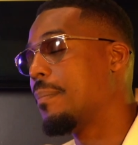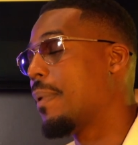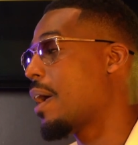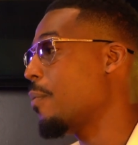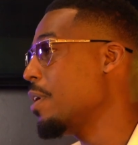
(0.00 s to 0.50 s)

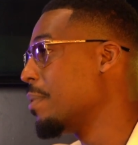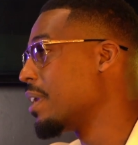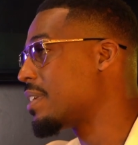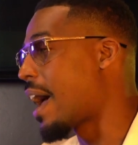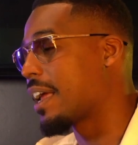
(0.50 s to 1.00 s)
Man, we've
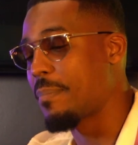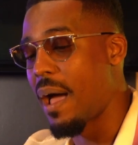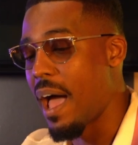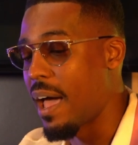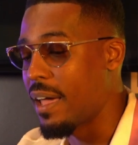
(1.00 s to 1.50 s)
been attacked
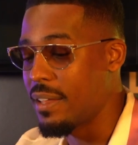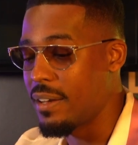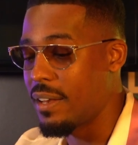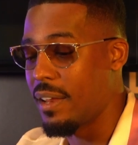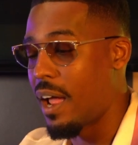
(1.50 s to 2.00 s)
by
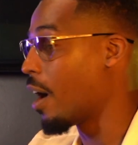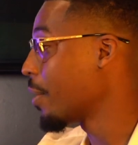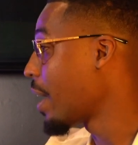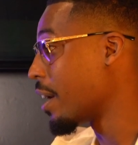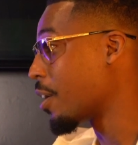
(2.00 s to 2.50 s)

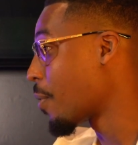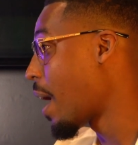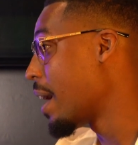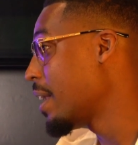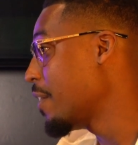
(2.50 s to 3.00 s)
Ariana
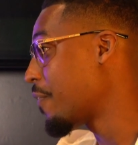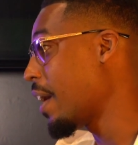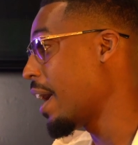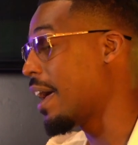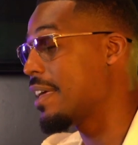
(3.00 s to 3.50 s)
Grande
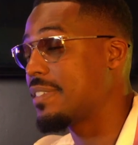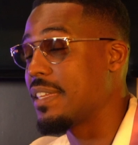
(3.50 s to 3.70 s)
fans,